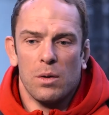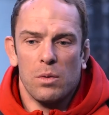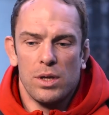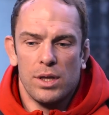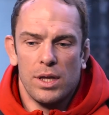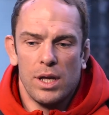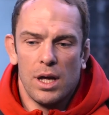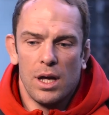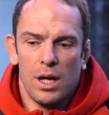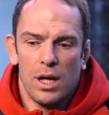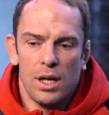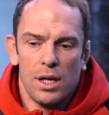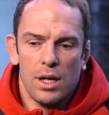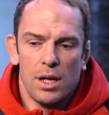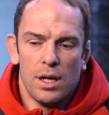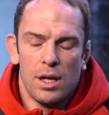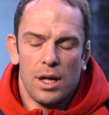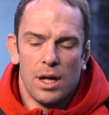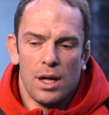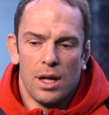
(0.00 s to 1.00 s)
With
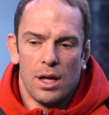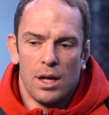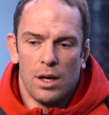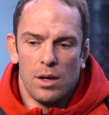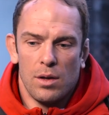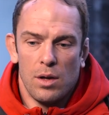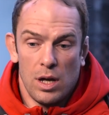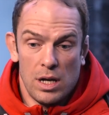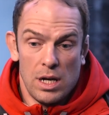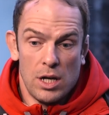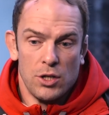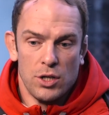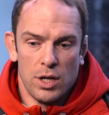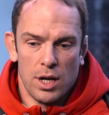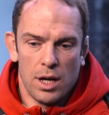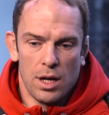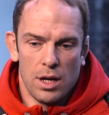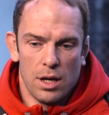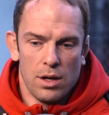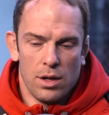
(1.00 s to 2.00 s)
the...
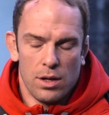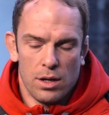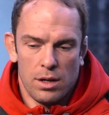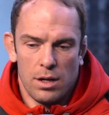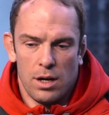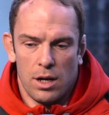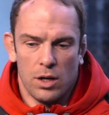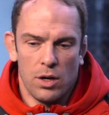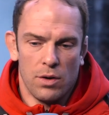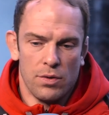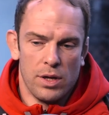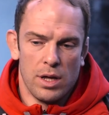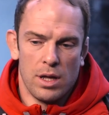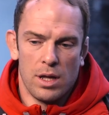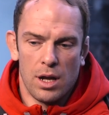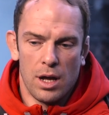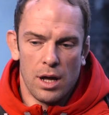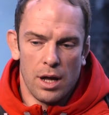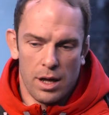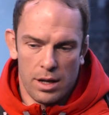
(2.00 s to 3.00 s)
Initially, go through
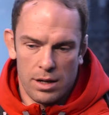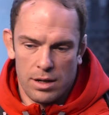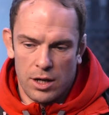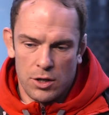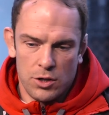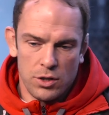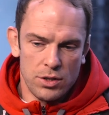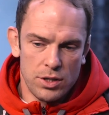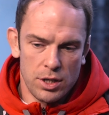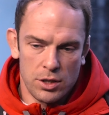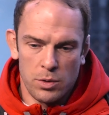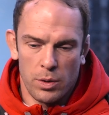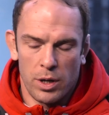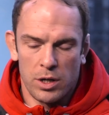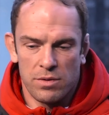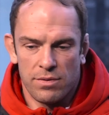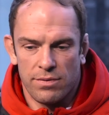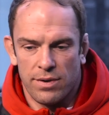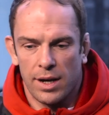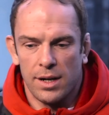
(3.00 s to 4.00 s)
the initial
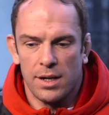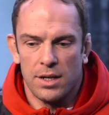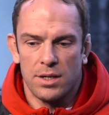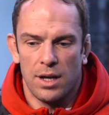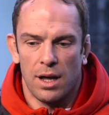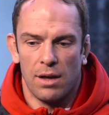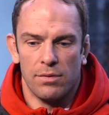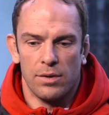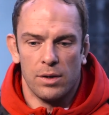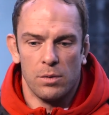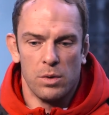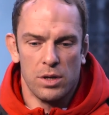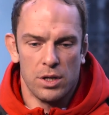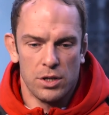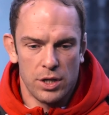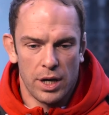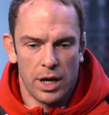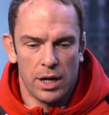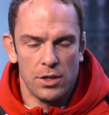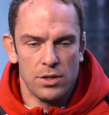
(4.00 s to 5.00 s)
situation we find ourselves in, with the
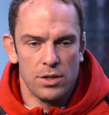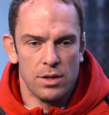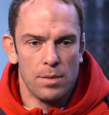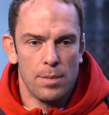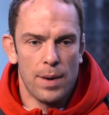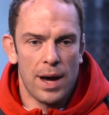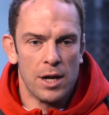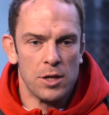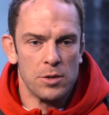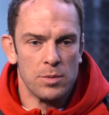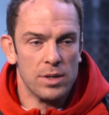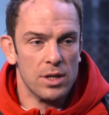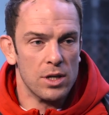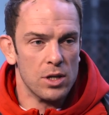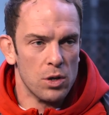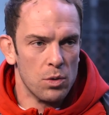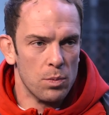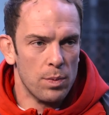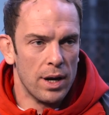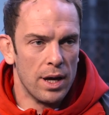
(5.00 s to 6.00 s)
change in the management, the
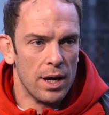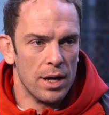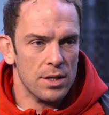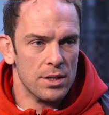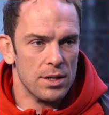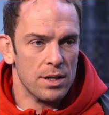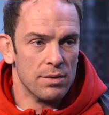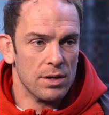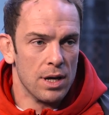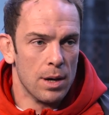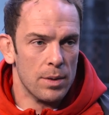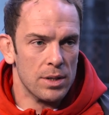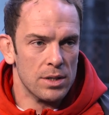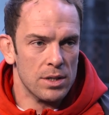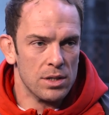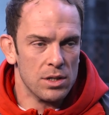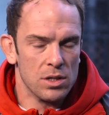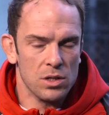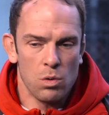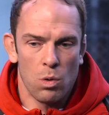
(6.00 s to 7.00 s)
new players that have come
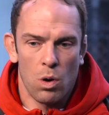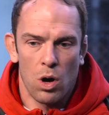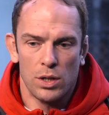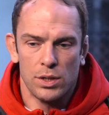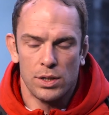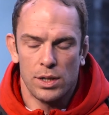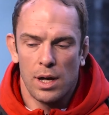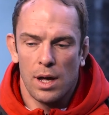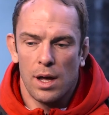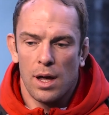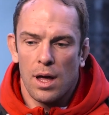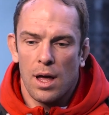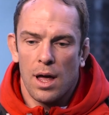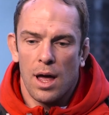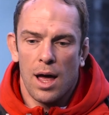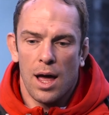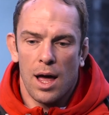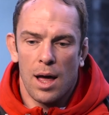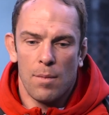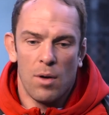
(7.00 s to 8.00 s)
into the squad
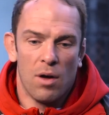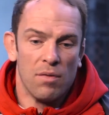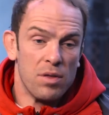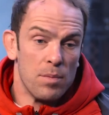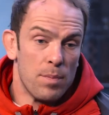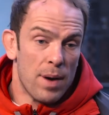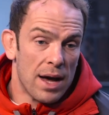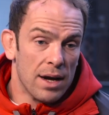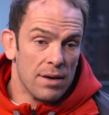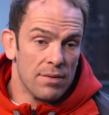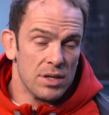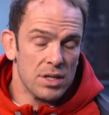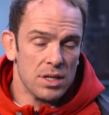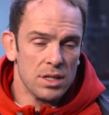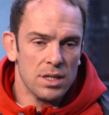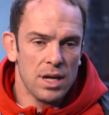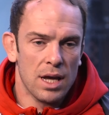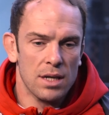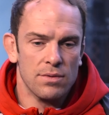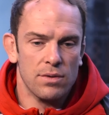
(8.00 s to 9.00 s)
off the back of a
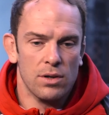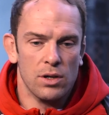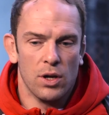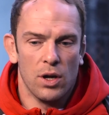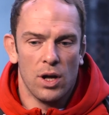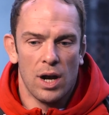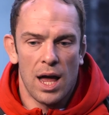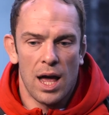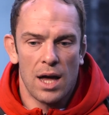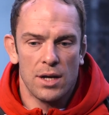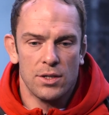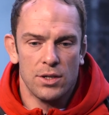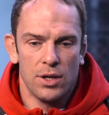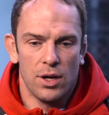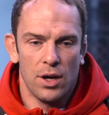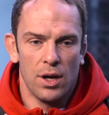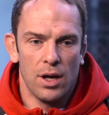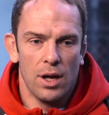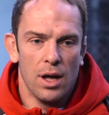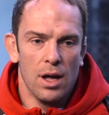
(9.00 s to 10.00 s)
successful year last
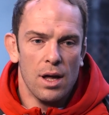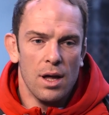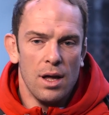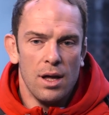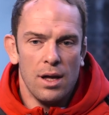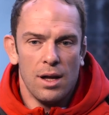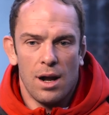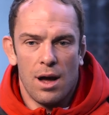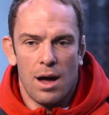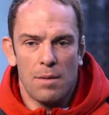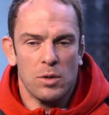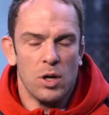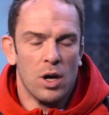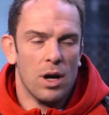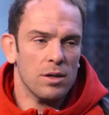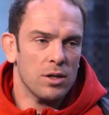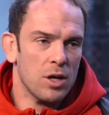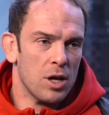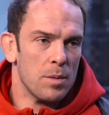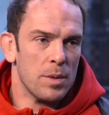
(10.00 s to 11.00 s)
year, I'm
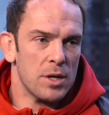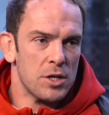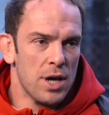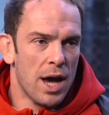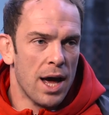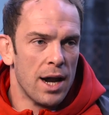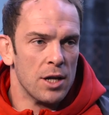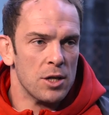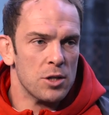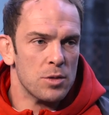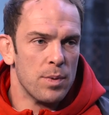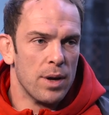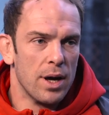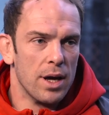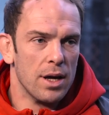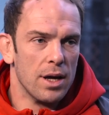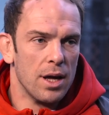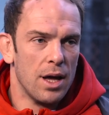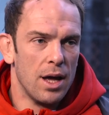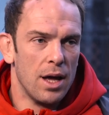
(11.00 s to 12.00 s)
going to be challenged
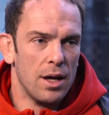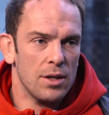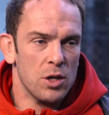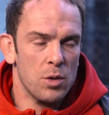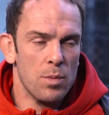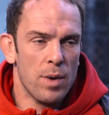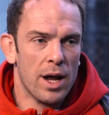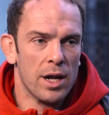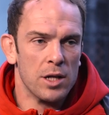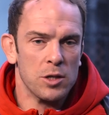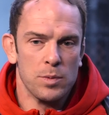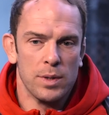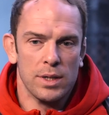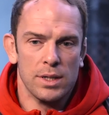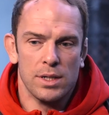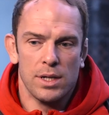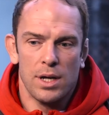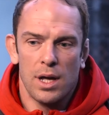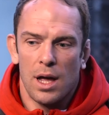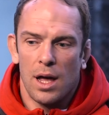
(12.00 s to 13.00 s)
by new
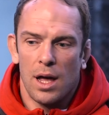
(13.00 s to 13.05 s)
management.